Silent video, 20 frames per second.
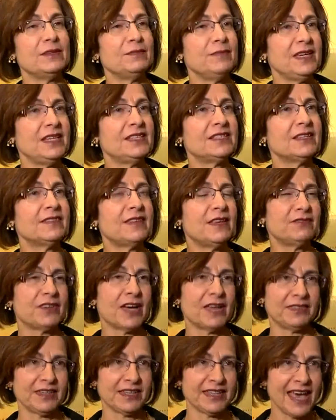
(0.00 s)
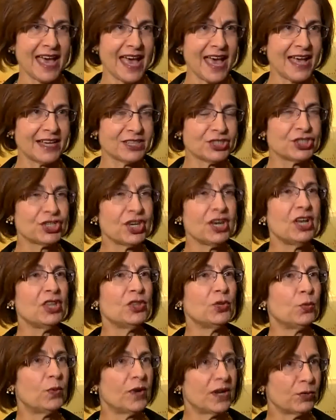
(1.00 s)
It means that they've got the cash,
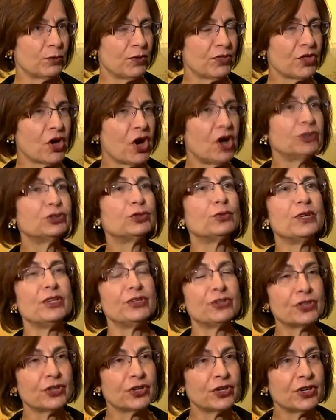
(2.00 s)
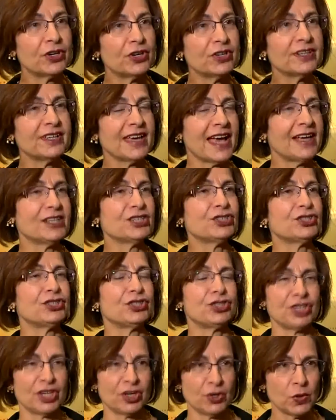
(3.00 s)
the wherewithal to return cash to
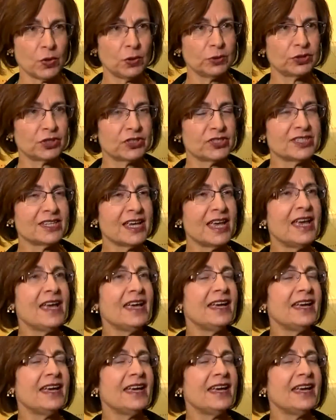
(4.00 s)
shareholders.